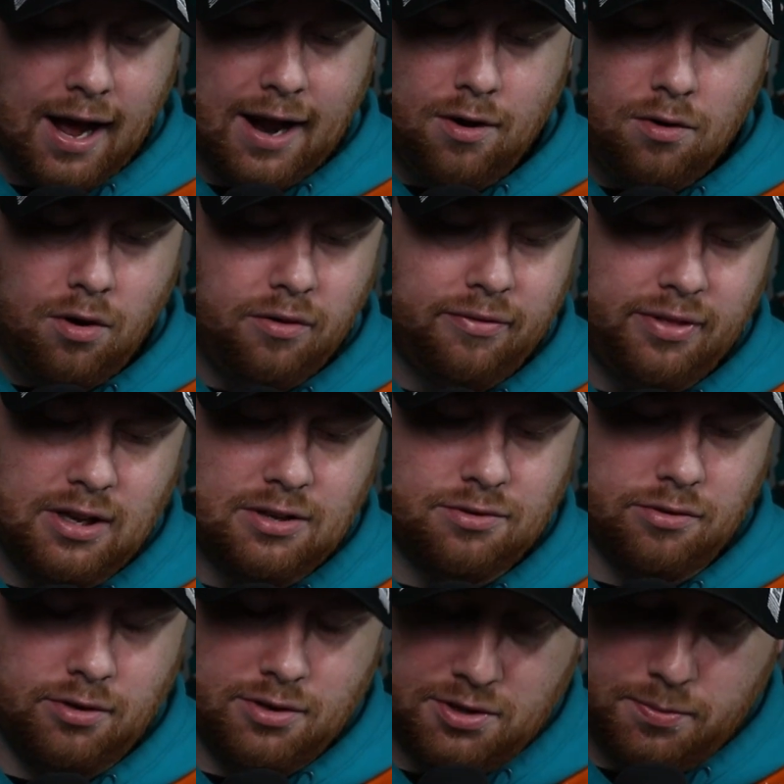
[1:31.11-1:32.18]
I don't know if
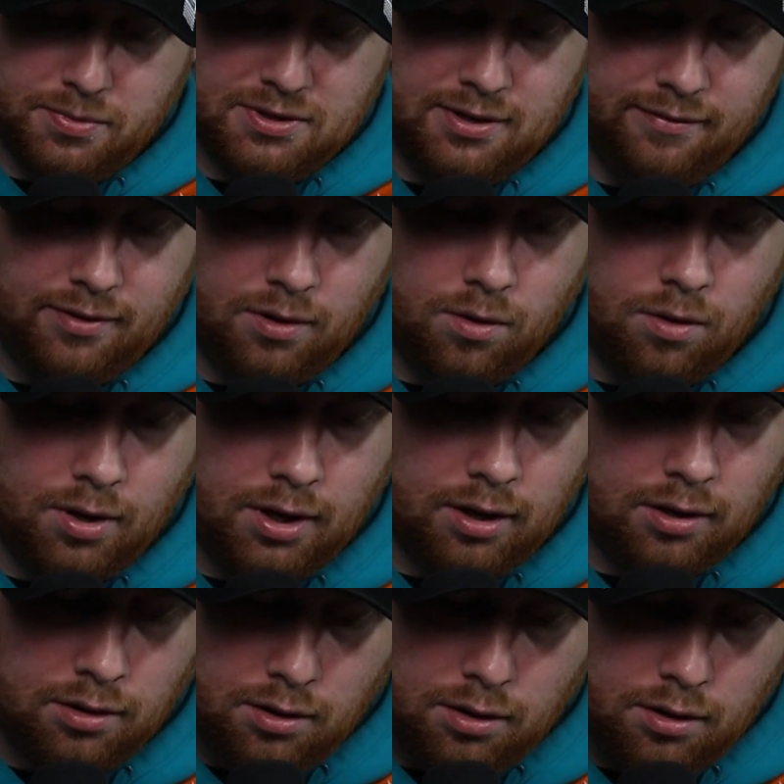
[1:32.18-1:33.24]
these are in a specific
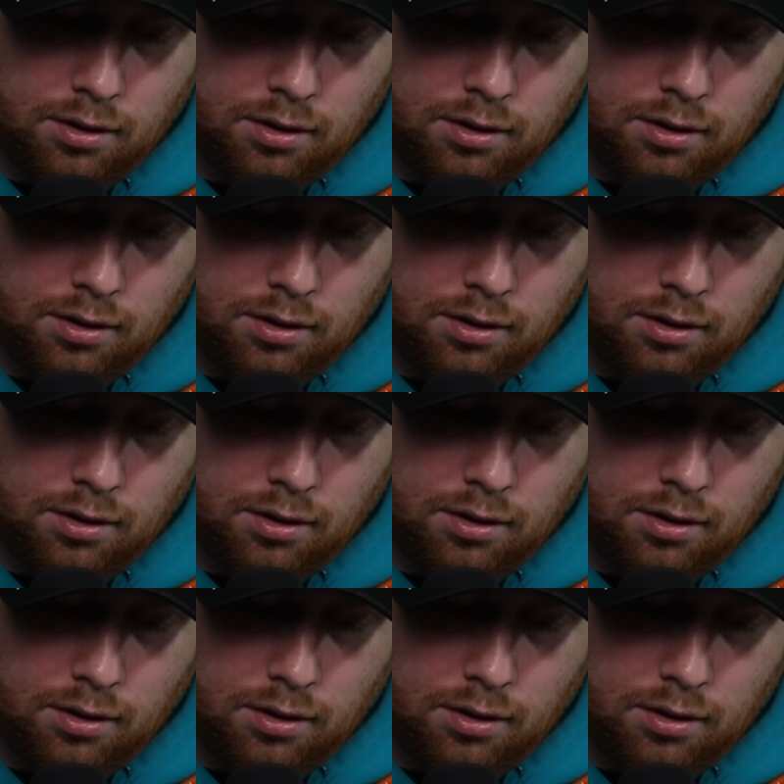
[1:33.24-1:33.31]
order.